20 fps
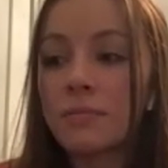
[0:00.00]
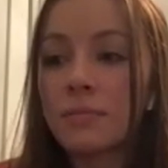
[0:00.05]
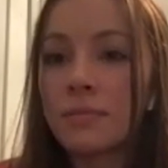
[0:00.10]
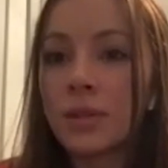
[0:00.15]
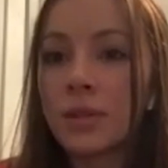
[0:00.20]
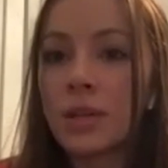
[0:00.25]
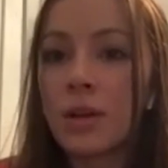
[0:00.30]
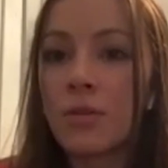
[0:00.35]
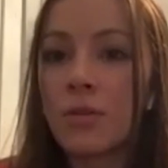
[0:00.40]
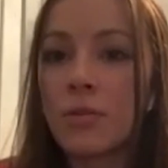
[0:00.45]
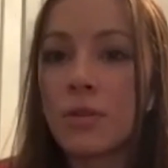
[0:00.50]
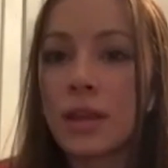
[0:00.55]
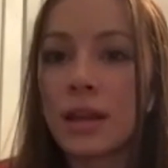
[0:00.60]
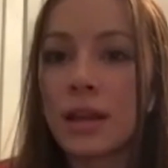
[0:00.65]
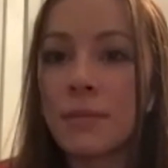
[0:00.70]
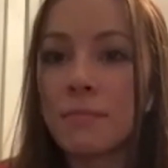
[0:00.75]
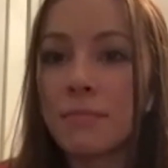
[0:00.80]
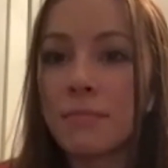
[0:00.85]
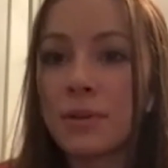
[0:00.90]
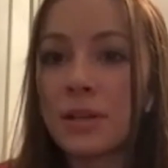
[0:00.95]
you know, like
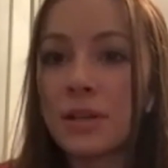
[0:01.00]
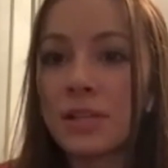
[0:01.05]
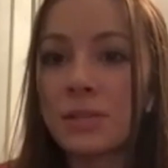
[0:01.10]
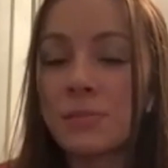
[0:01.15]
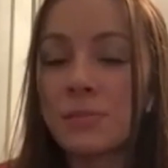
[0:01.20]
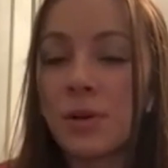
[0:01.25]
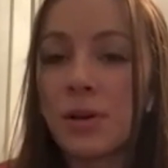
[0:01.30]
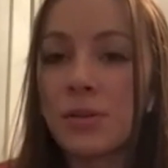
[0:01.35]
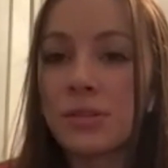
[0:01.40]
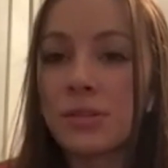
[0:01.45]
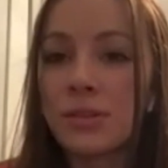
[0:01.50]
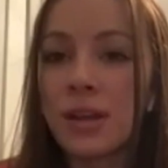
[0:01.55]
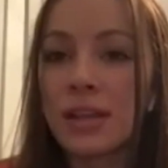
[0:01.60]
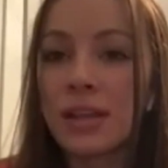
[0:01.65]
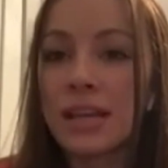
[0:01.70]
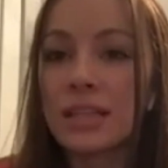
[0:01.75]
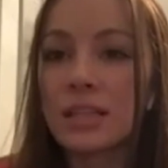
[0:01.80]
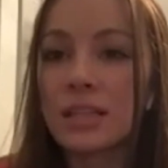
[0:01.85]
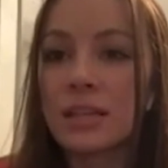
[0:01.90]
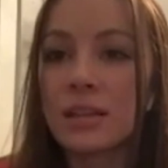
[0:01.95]
I'm pretty small, so I
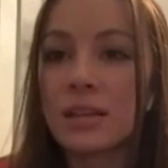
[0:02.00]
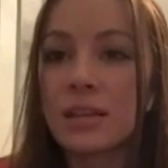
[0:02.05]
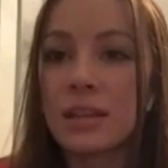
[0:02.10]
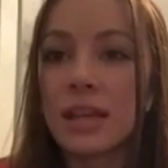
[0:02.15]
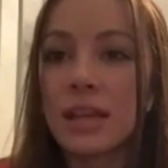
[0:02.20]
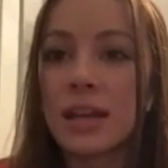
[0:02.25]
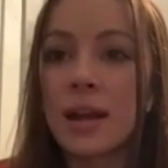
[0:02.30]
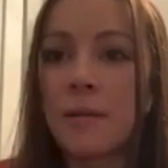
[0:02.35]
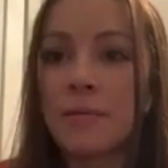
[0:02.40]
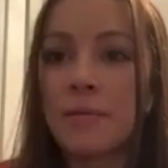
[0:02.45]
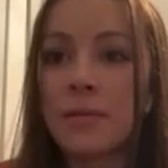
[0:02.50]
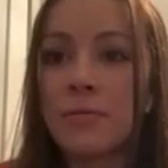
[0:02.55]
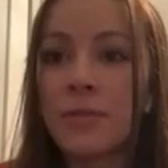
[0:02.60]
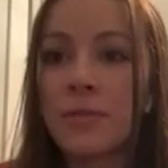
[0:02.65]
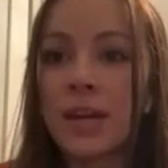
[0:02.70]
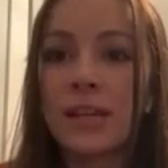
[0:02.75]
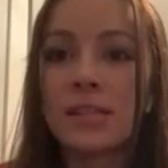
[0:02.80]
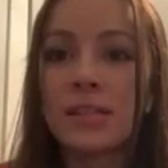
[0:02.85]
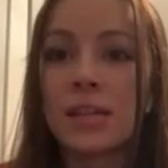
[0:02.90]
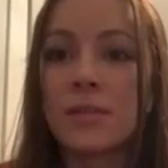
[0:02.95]
like to think I'm the
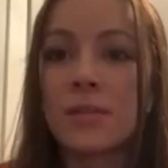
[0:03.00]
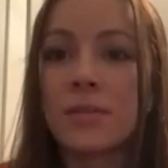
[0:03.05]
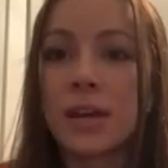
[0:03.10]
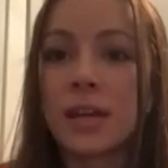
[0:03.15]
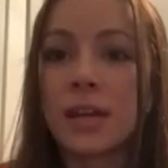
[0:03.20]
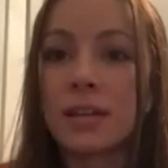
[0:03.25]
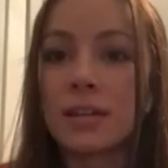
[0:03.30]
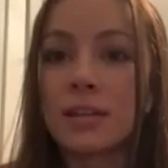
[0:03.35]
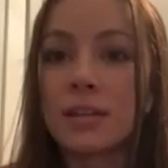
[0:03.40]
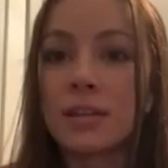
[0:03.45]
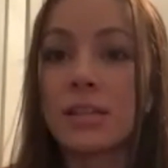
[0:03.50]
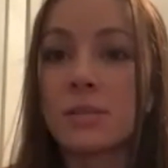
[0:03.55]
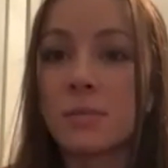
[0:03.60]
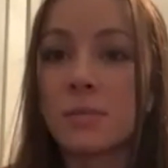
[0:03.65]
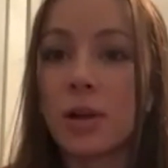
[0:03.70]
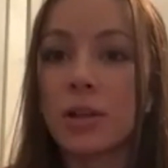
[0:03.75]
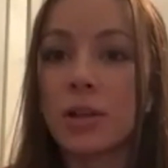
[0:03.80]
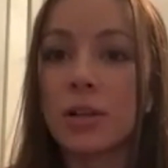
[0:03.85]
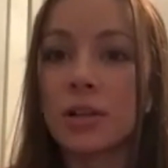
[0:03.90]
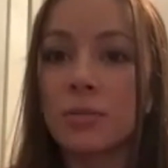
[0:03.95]
face of like the
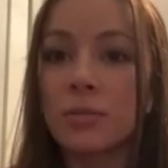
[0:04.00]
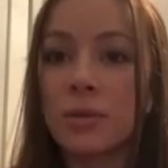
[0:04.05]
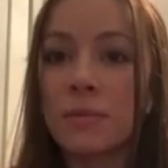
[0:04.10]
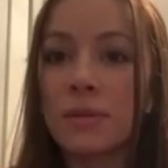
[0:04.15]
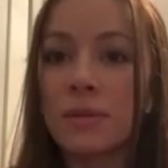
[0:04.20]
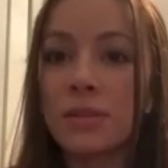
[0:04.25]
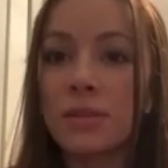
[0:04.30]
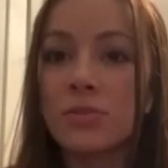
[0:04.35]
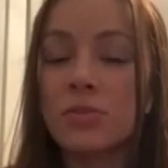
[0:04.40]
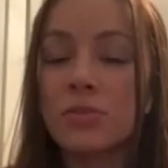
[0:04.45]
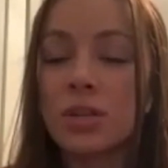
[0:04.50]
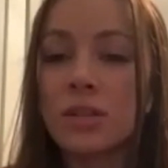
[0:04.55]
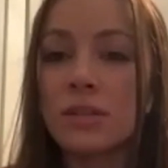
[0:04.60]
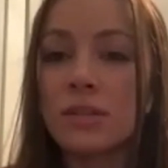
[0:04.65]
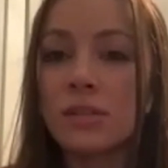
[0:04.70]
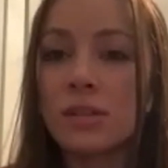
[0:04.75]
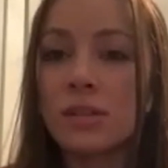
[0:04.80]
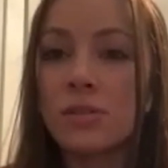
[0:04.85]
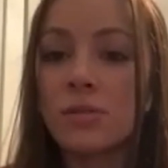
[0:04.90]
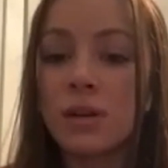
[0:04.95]
smaller women's
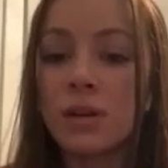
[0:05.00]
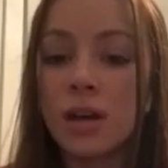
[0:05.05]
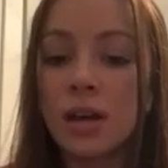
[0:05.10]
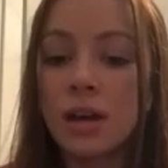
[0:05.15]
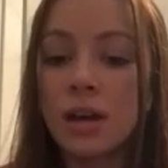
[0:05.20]
jiu-jitsu.